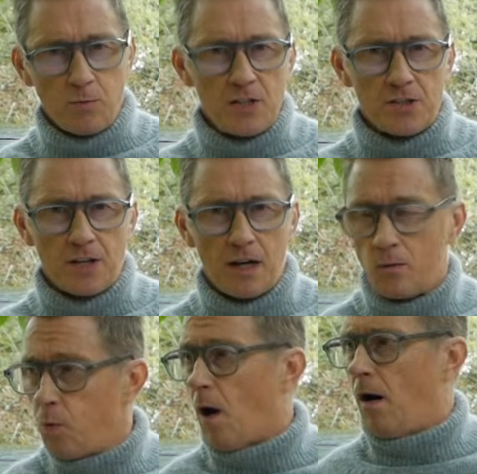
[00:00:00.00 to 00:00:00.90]
we just go,
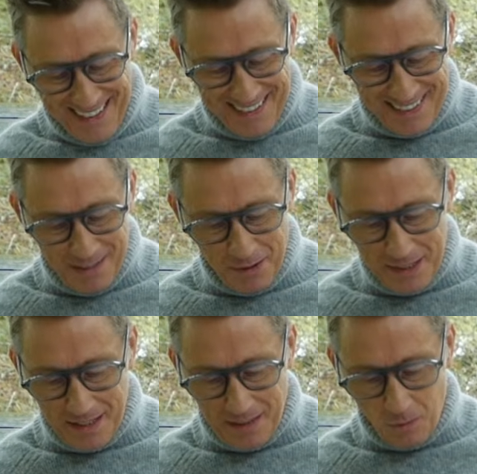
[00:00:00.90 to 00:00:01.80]
what? If someone
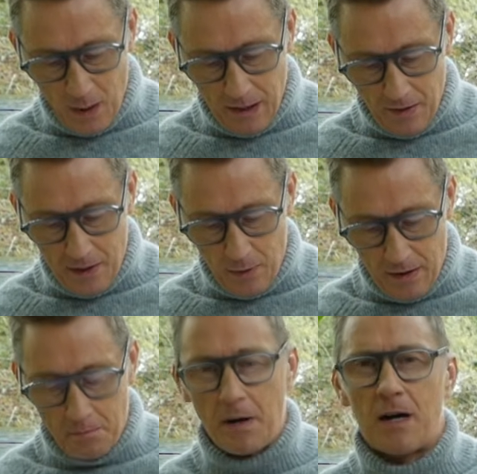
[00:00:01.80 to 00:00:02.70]
is unwell, they wear
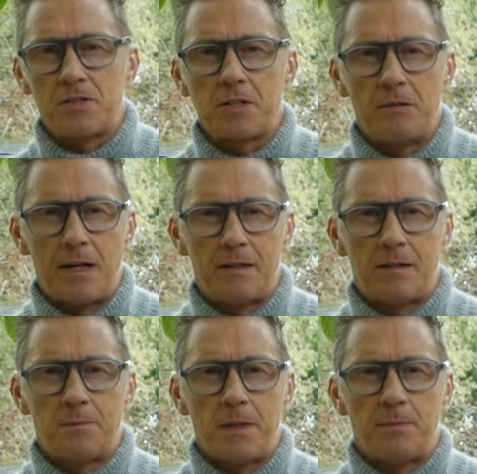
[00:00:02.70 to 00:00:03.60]
a mask around
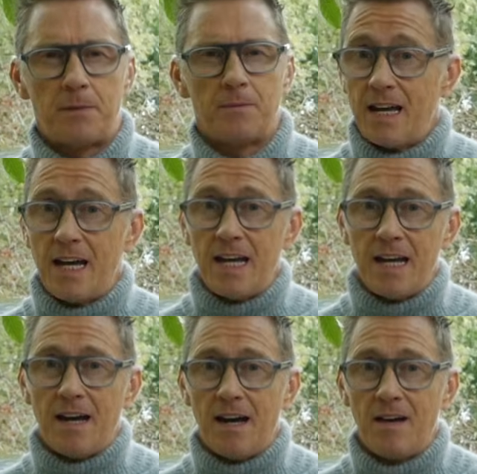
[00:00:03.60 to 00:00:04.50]
other people.
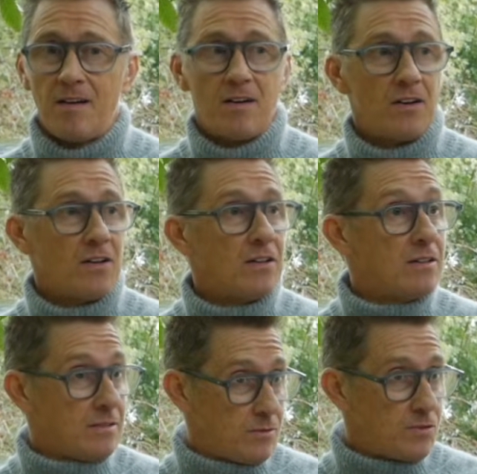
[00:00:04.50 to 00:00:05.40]
Here,
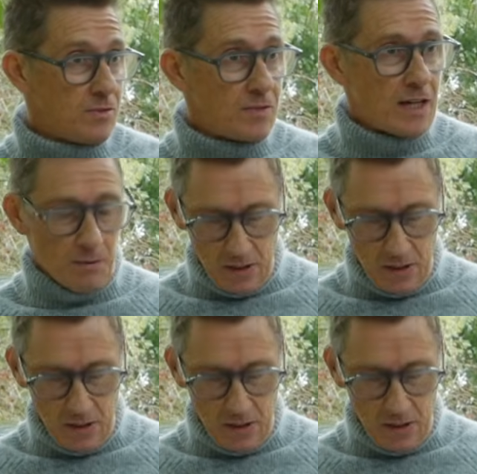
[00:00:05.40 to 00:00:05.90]
yeah, we